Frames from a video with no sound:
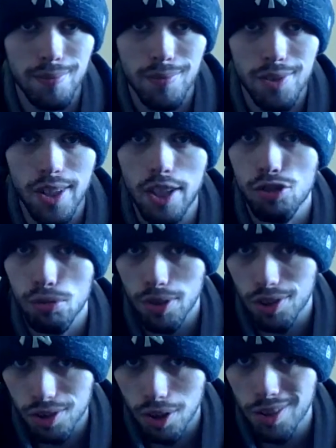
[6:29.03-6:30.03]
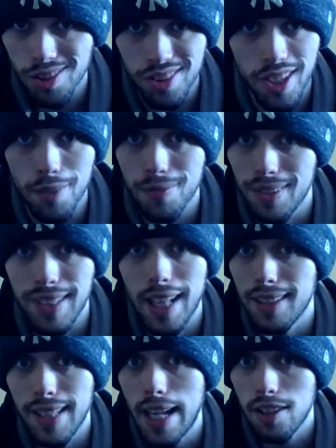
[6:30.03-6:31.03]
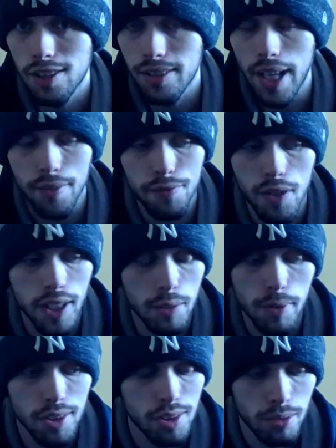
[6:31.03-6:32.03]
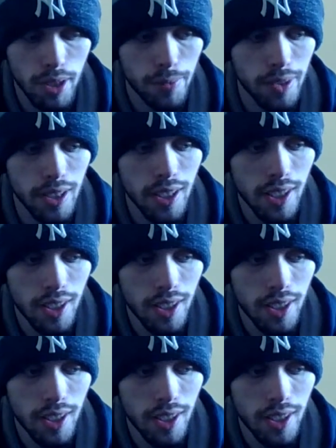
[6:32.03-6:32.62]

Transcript: sexual assault stuff, and that's not funny whatsoever.